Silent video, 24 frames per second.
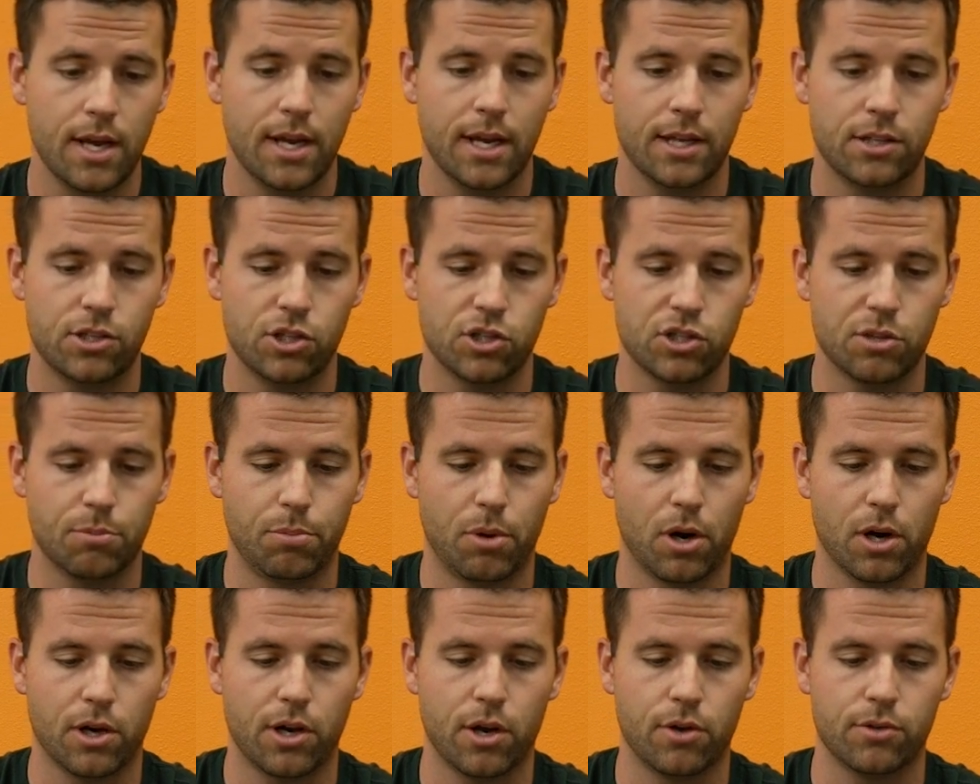It's just a
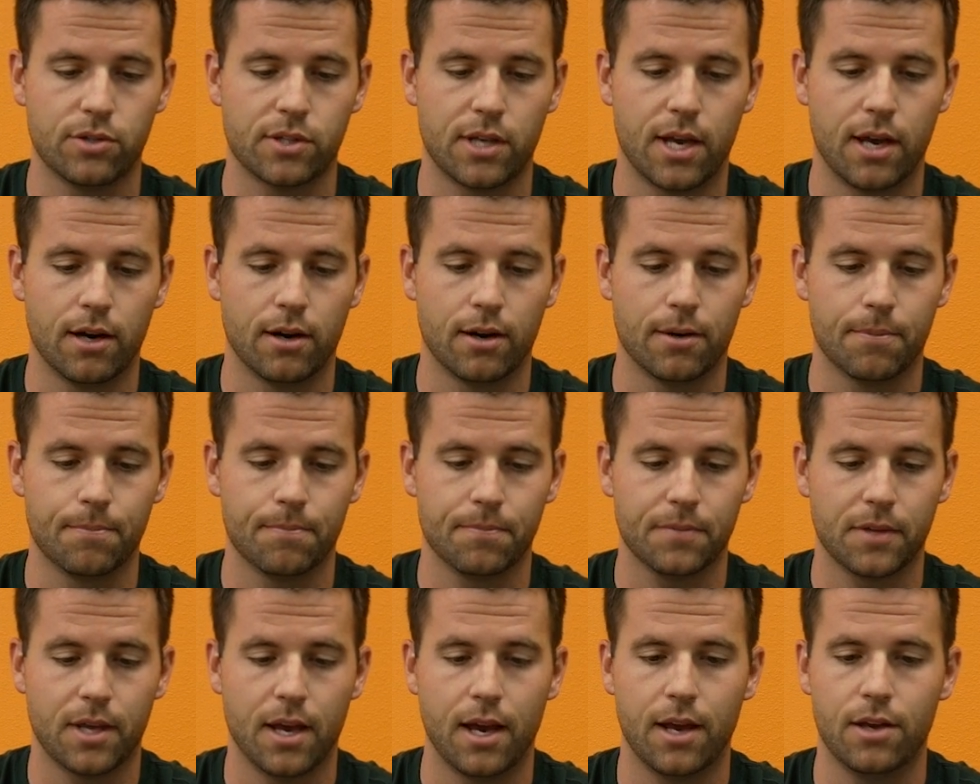barcode scanner.
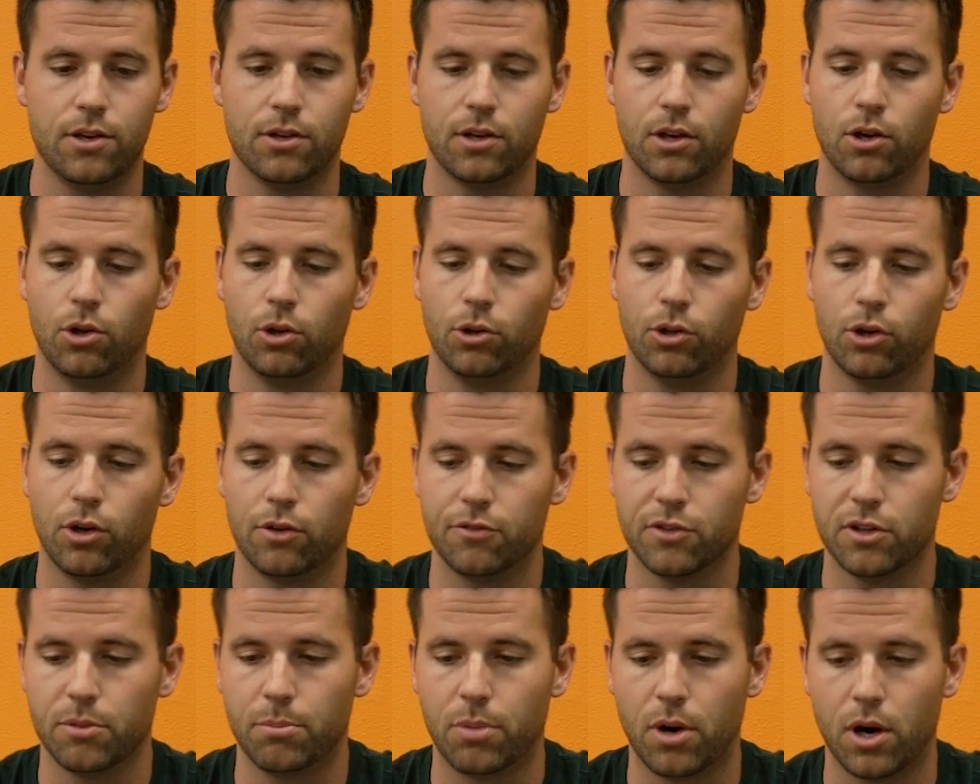Okay, you can hold it
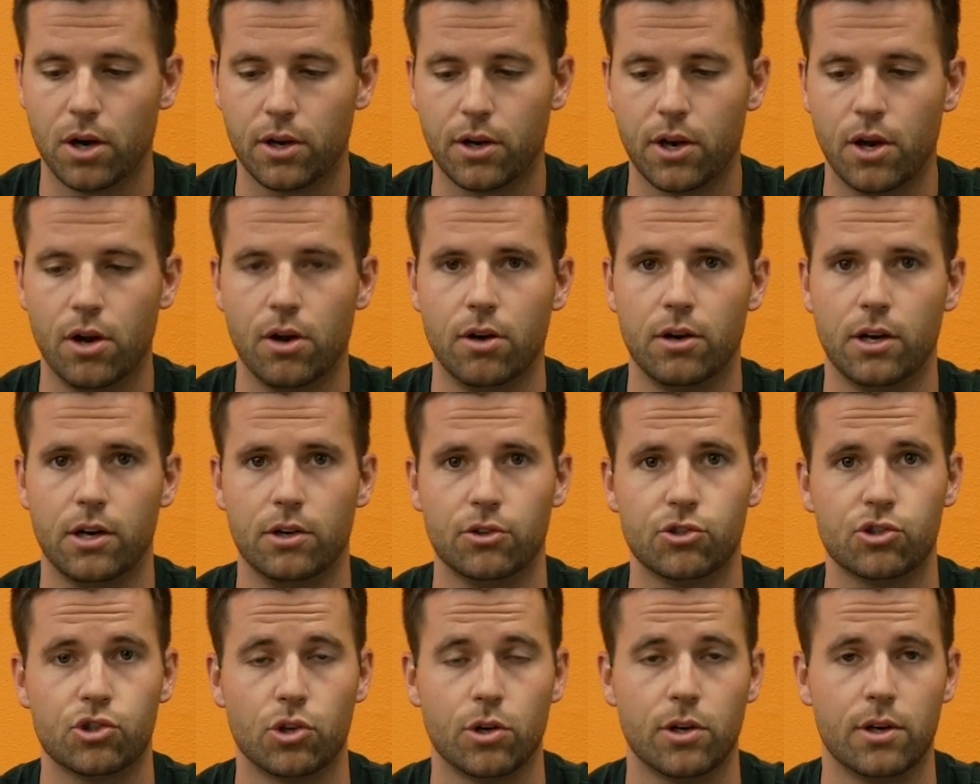over the barcode. It'll
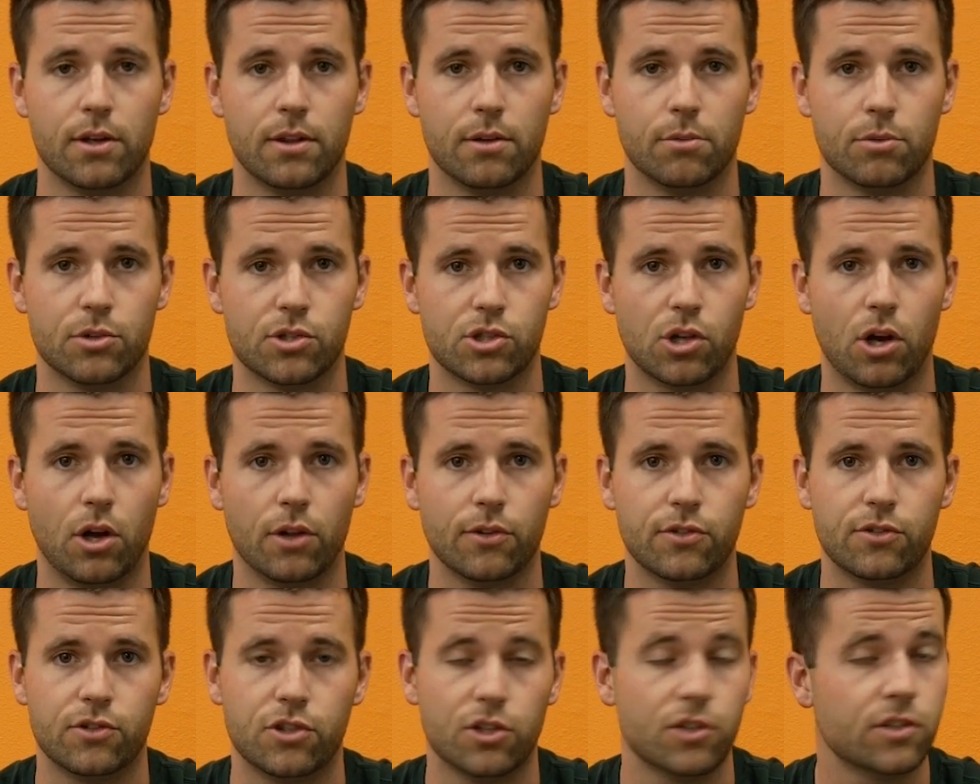show you the
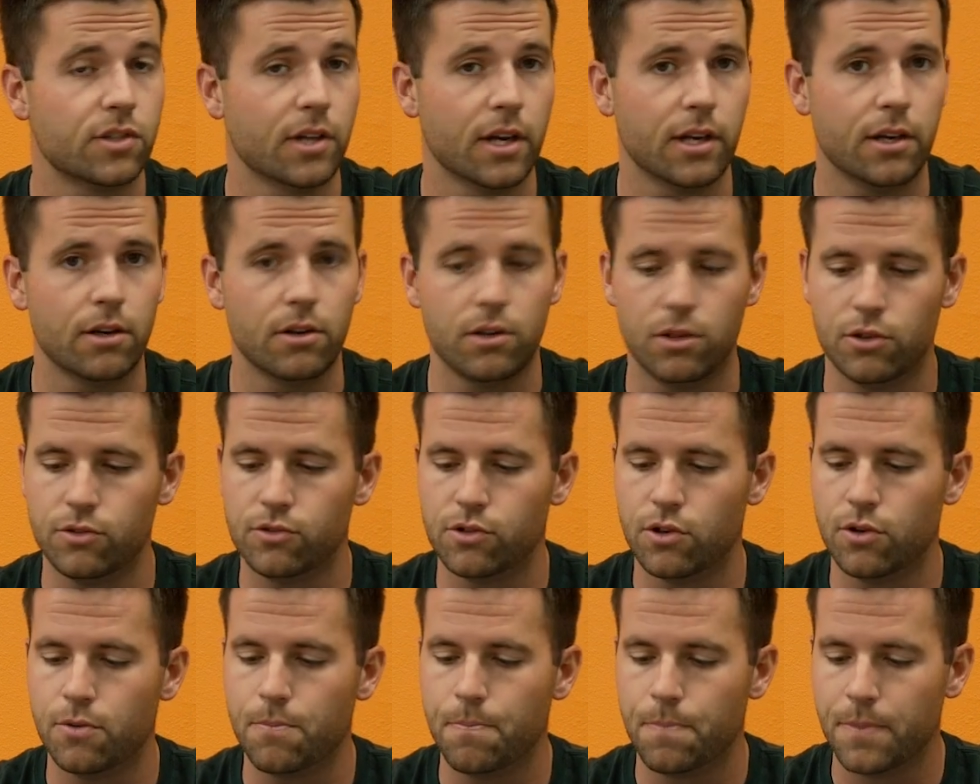results just like you're used
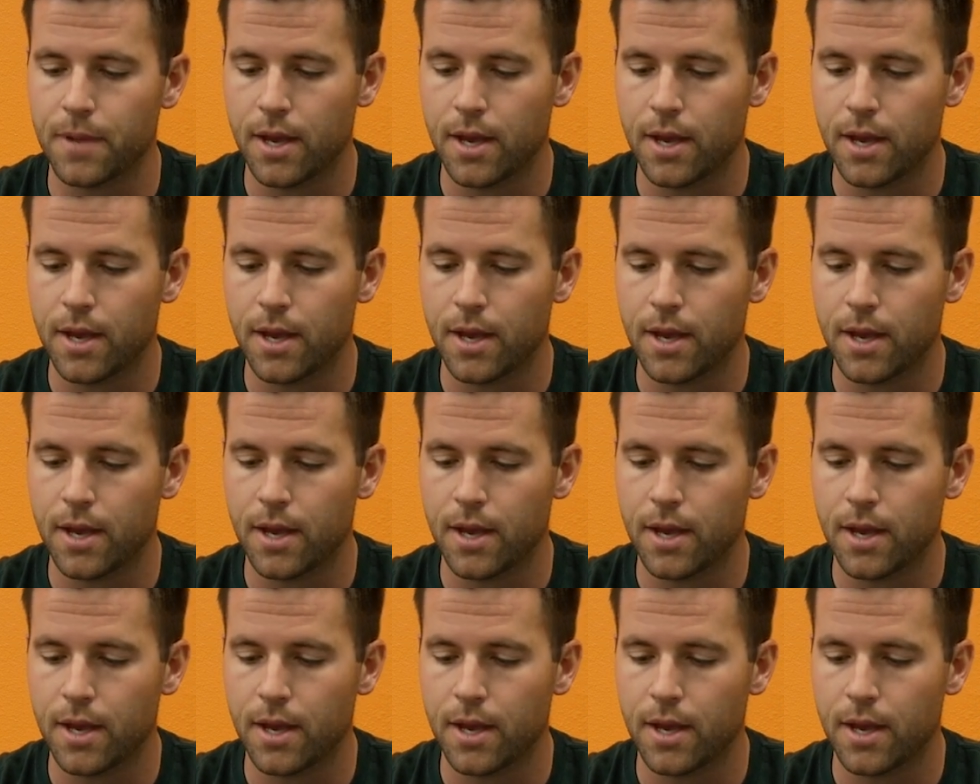to.